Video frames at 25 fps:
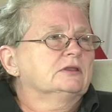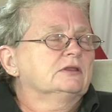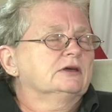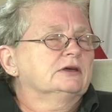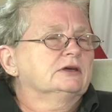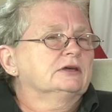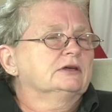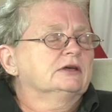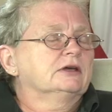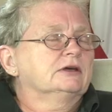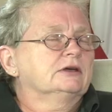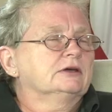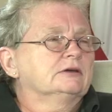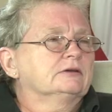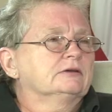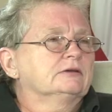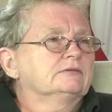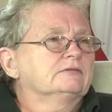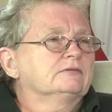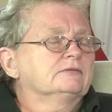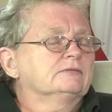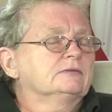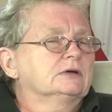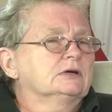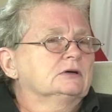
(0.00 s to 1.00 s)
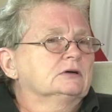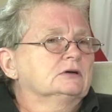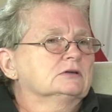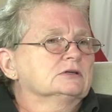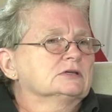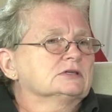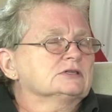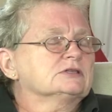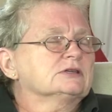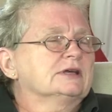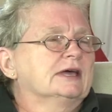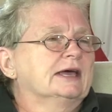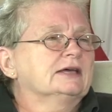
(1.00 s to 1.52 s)
they have uh,
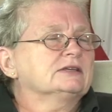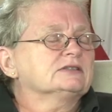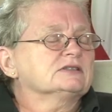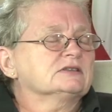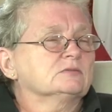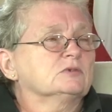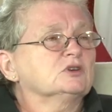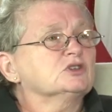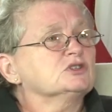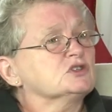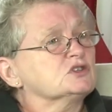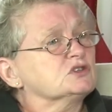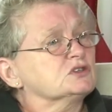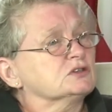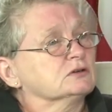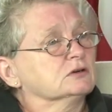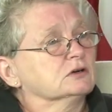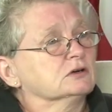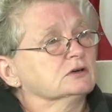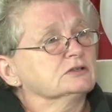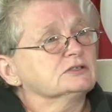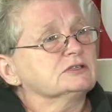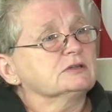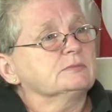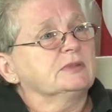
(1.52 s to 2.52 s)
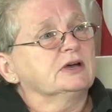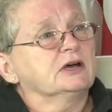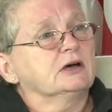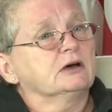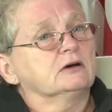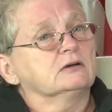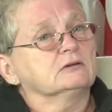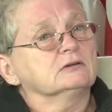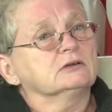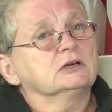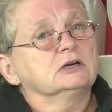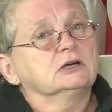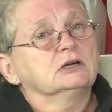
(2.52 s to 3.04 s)
had some concerns
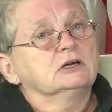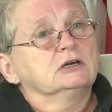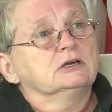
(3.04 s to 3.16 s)
about,